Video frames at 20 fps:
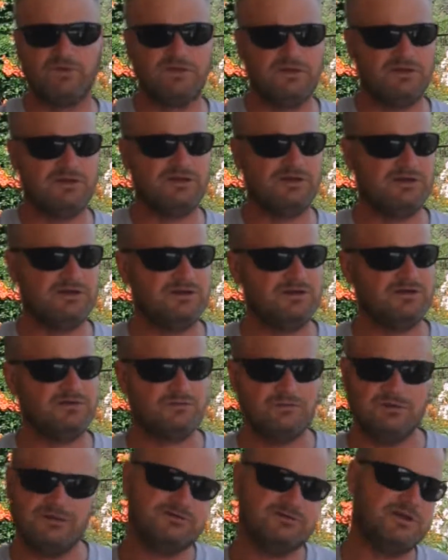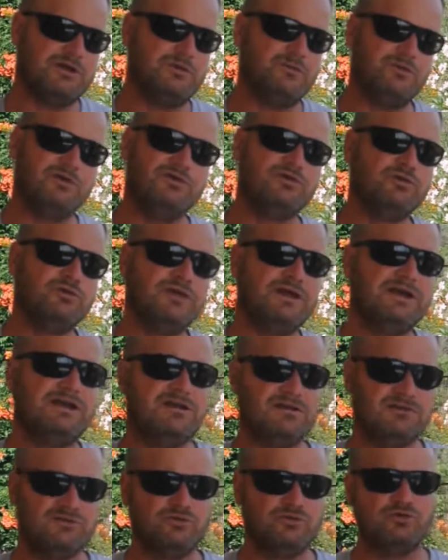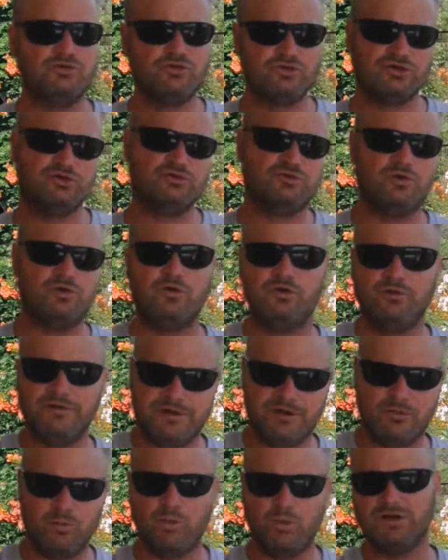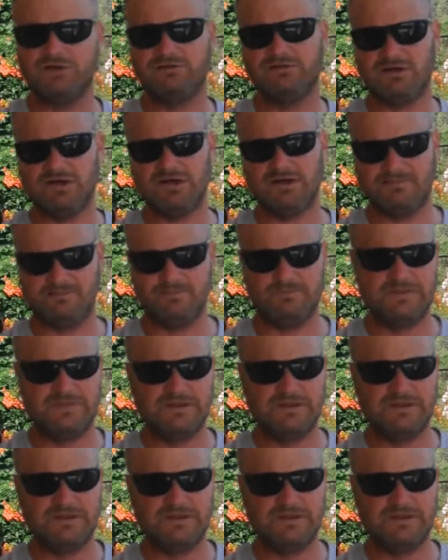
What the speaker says: And the reason I would do that is you could do the whole thing at one time.